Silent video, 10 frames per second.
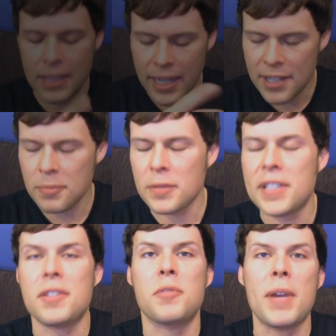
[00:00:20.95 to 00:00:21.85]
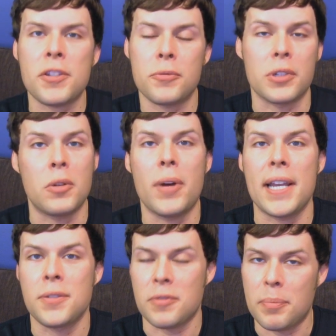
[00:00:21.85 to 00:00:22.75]
Today's movie is a special
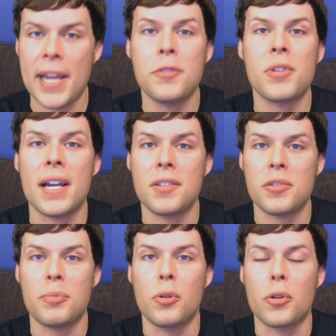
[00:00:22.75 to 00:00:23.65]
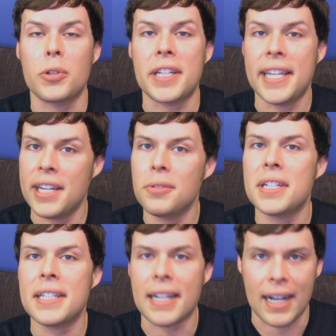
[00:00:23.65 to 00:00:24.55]
request from Patreon supporter Kieran